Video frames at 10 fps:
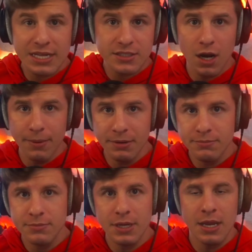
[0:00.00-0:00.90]
that's coming
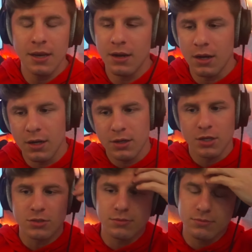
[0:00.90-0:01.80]
in
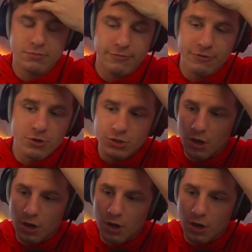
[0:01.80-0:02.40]
a future